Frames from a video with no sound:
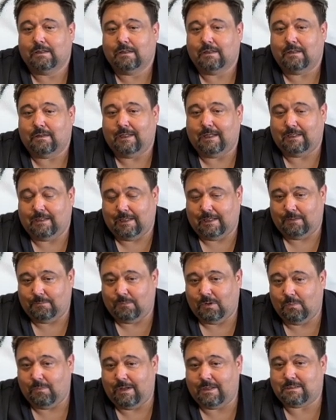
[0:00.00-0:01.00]
that
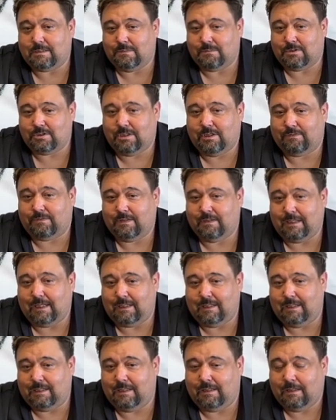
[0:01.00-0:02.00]
momentum shift that they
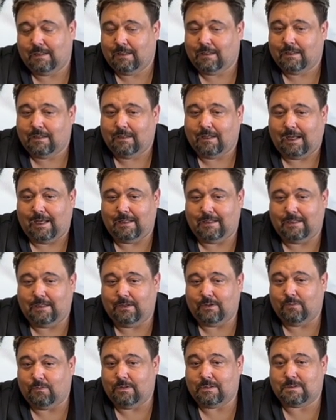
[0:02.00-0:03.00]
needed, and the
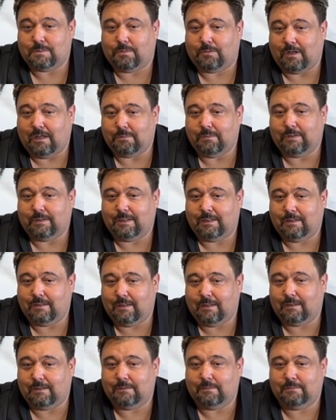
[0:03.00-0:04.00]
other one's probably
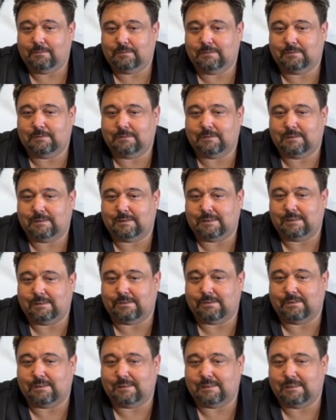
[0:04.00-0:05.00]
going to see
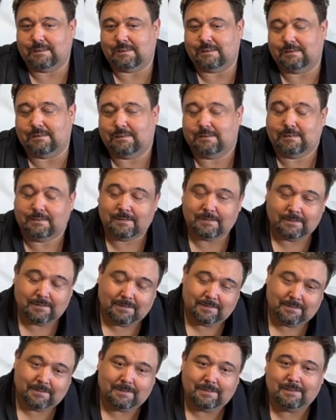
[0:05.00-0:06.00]
their season
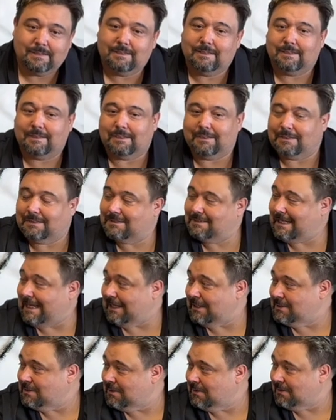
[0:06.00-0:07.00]
take
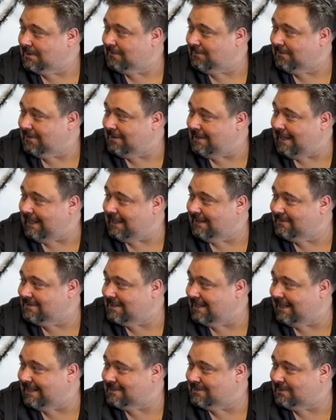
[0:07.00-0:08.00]
a turn for the negative
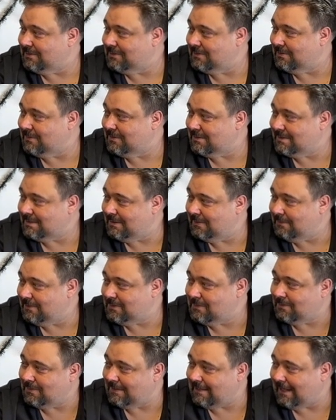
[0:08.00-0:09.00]
side. So we'll see
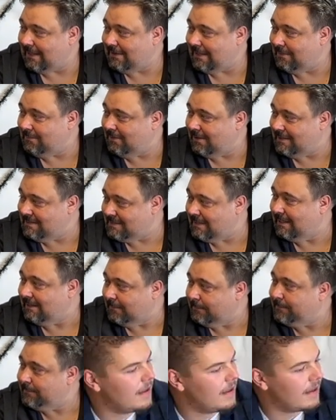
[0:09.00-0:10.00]
how that plays out.
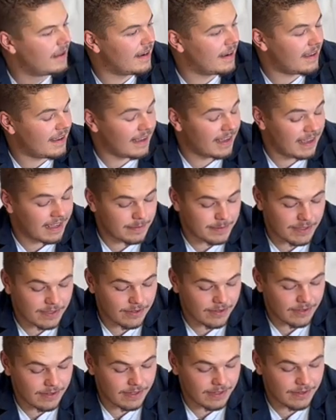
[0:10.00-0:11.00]
And I
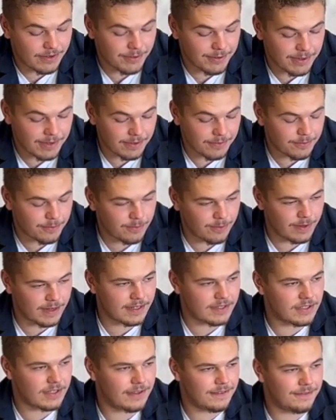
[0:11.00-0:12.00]
absolutely agree. What I
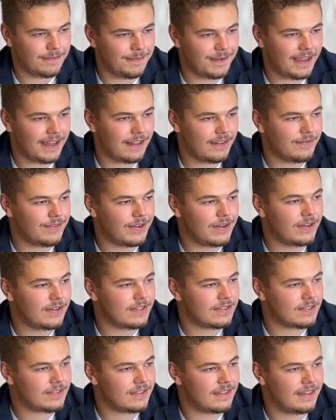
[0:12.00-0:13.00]
saw from
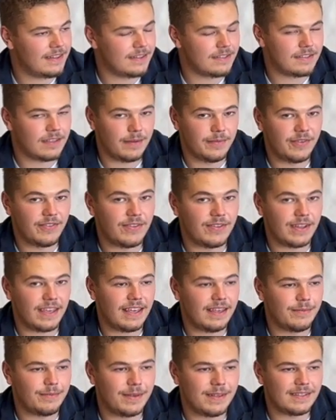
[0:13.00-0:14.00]
Calaveras in the Somerville
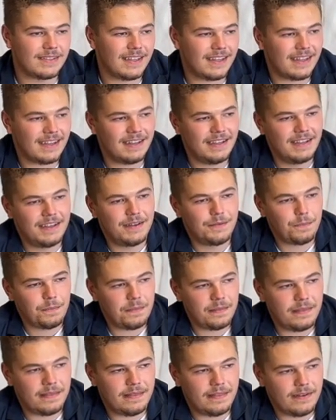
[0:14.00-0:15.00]
game is that
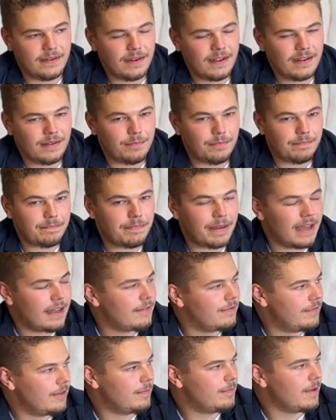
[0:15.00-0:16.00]
they're not a
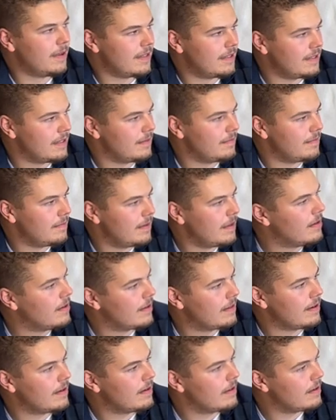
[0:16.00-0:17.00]
bad football team.
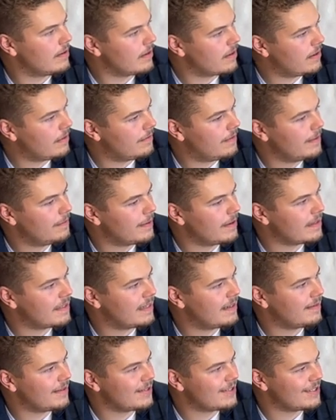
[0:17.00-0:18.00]
They're a good football
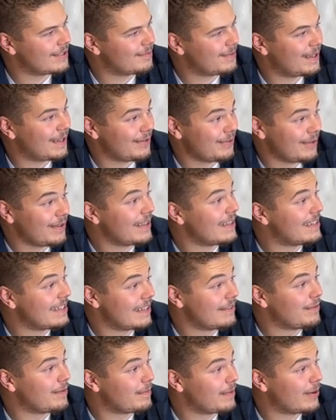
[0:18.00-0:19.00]
team. They're just playing really
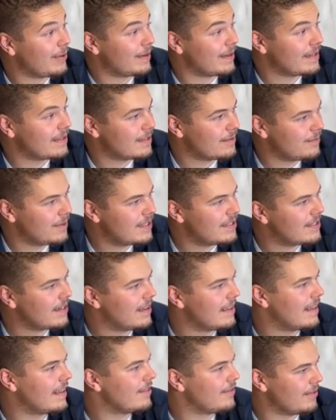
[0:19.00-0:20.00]
tough opponents. And we
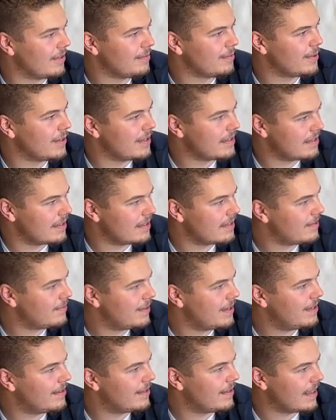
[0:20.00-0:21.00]
saw that through the preseason.
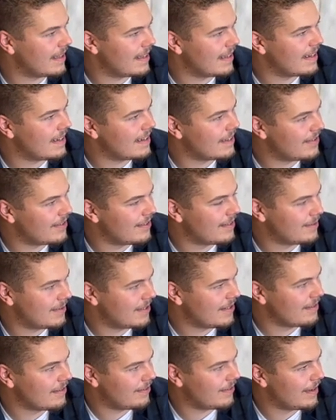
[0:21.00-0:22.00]
We knew that they didn't do
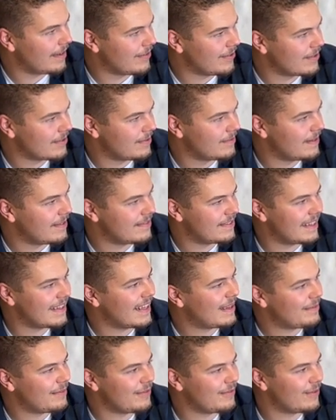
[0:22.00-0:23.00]
themselves favors, and we've said
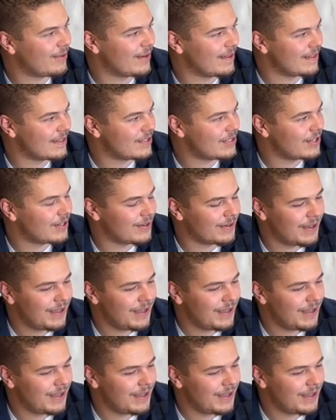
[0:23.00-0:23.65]
that before on the show.